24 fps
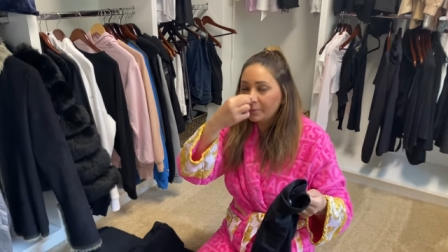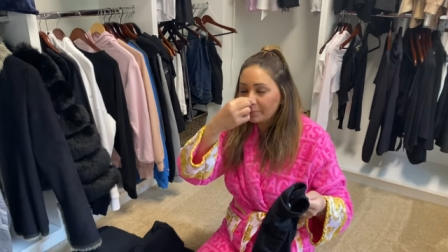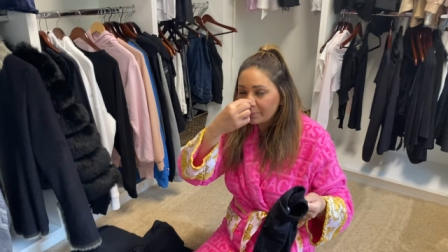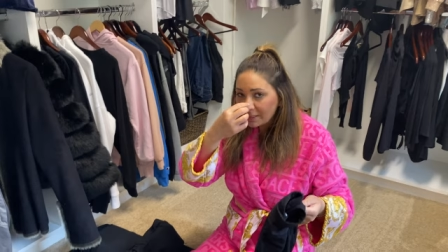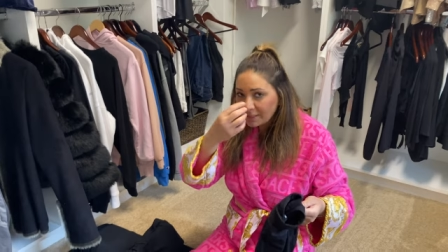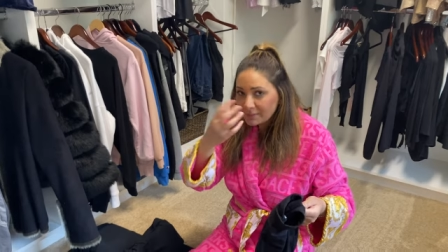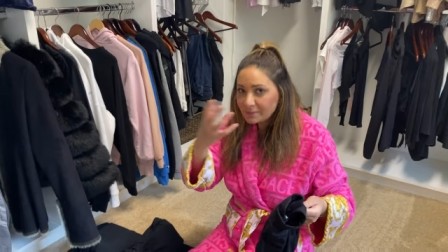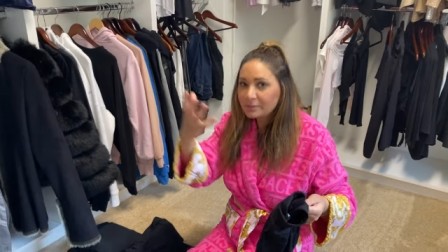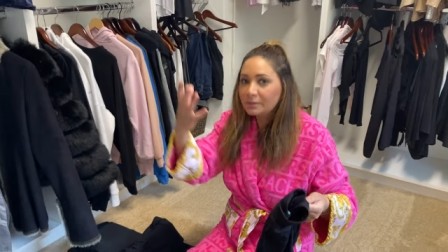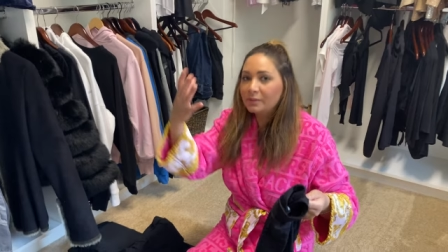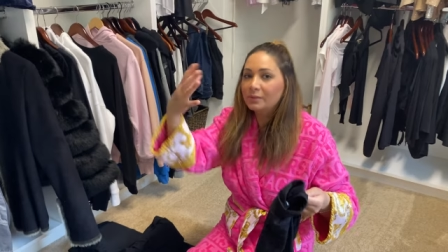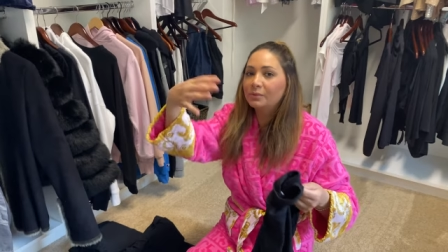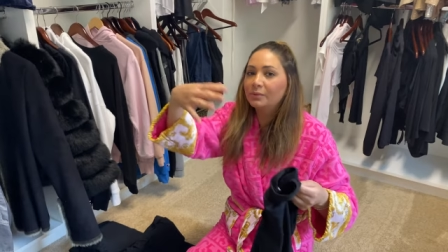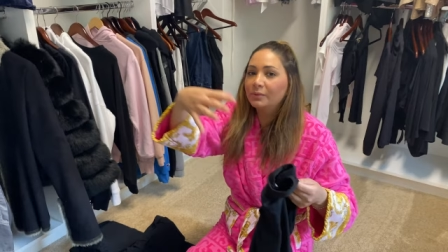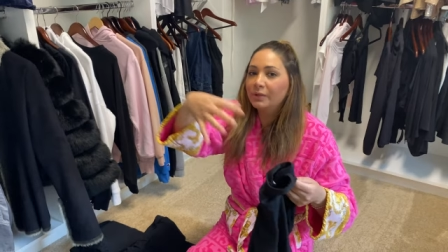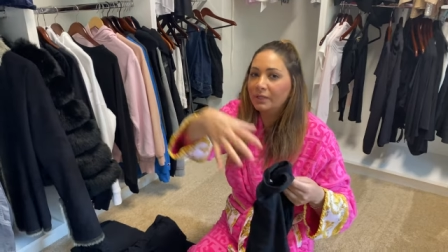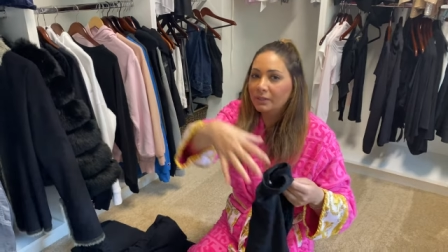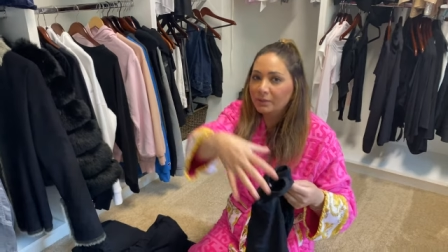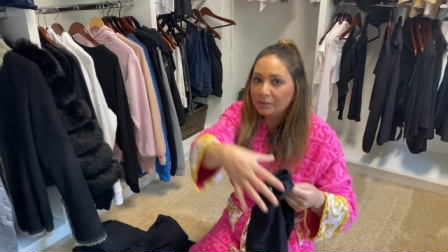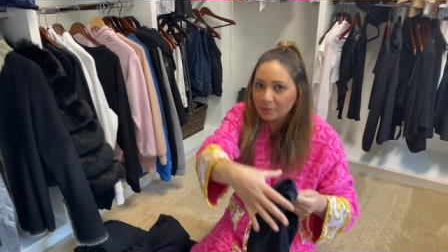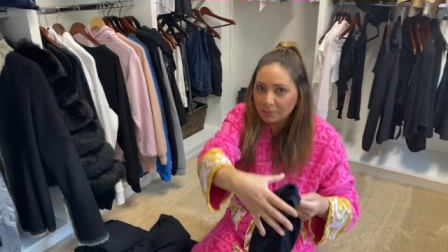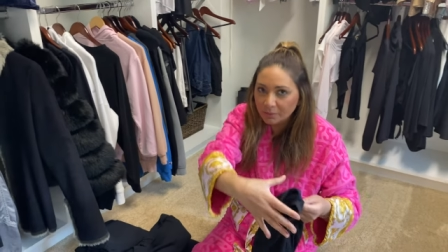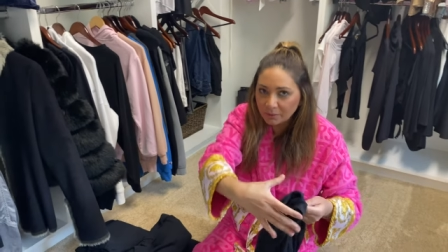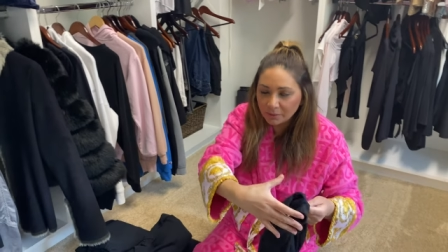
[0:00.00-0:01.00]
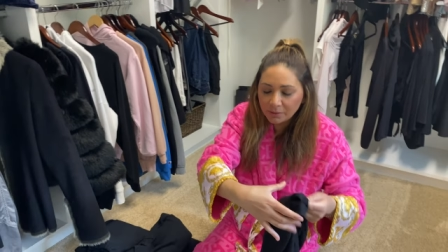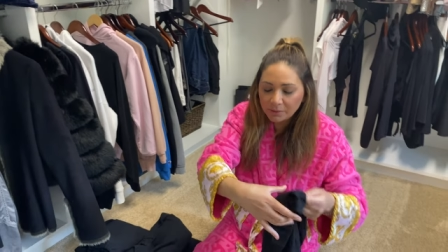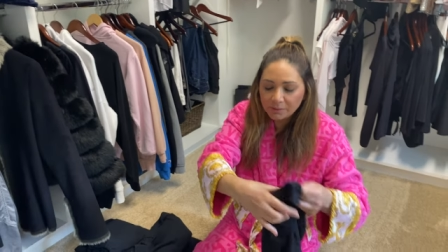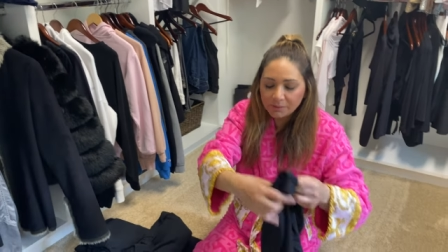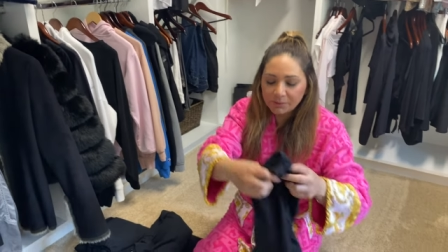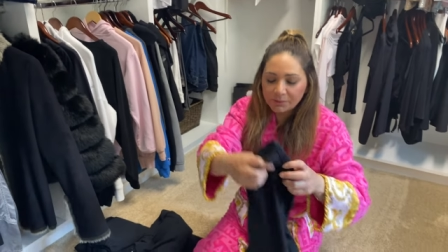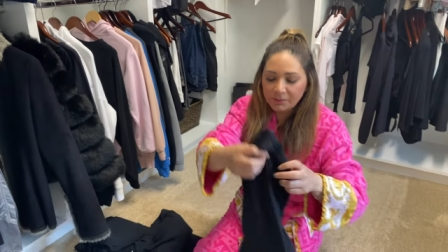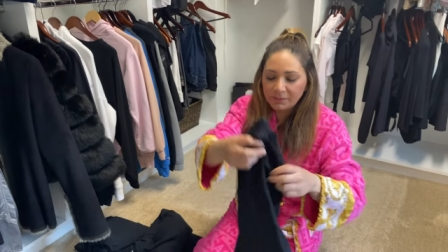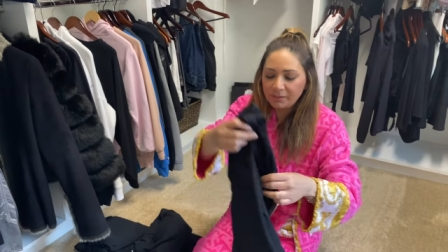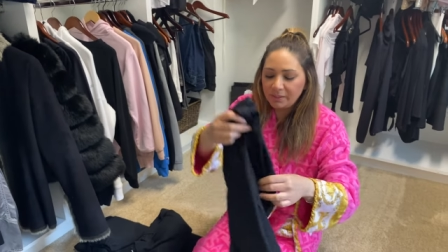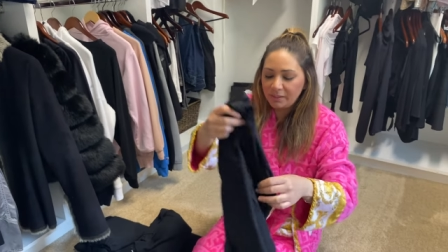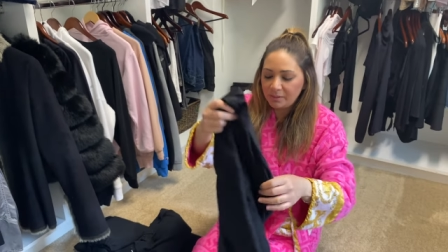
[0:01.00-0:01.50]
mask on when I go close
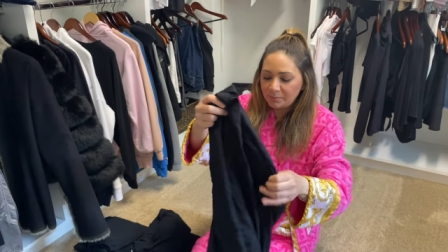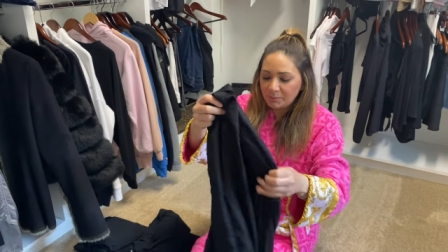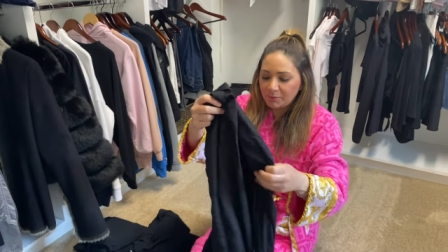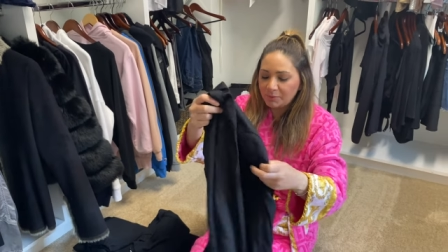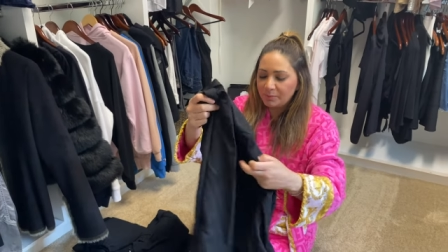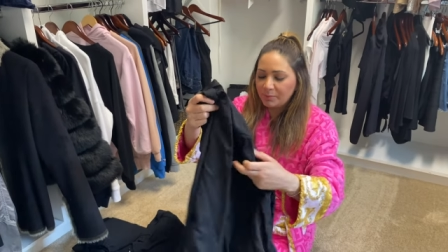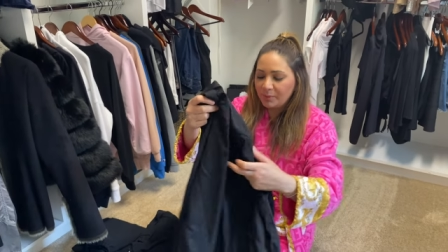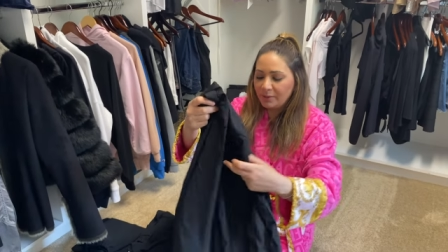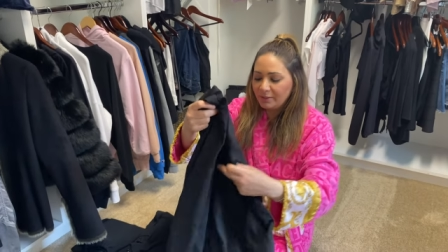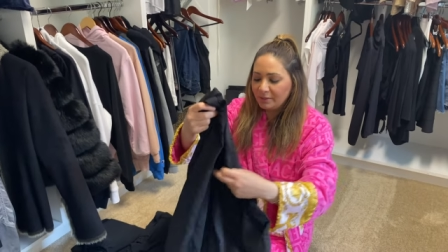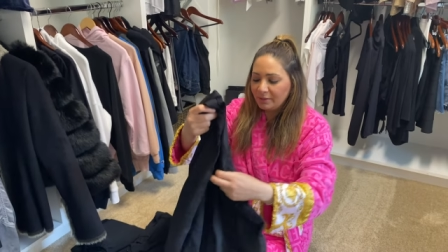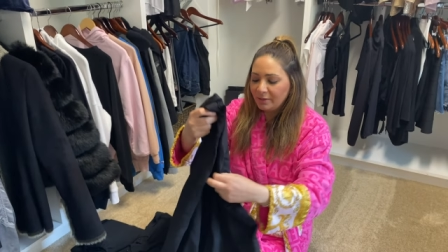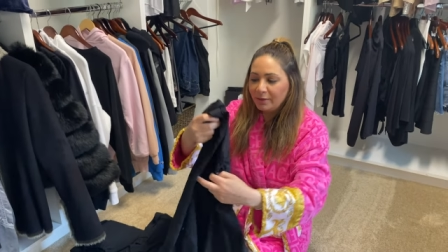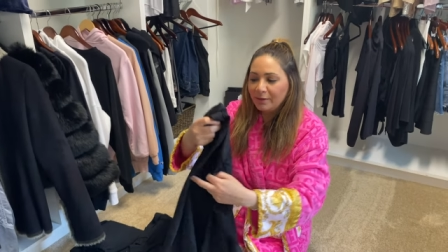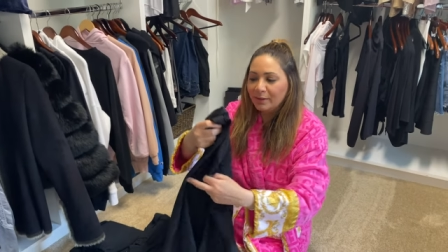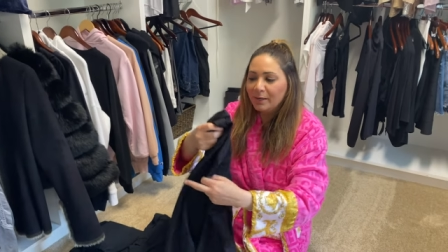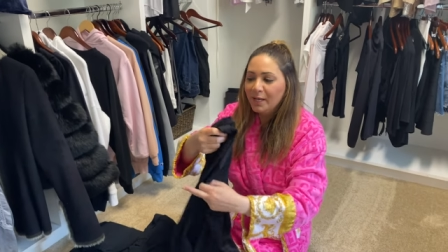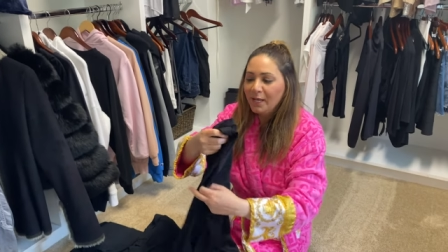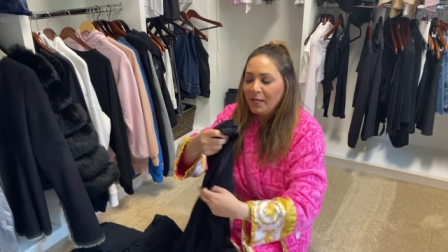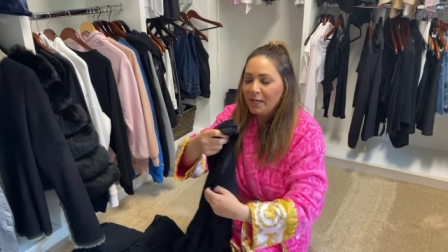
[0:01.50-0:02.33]
to them or whatnot.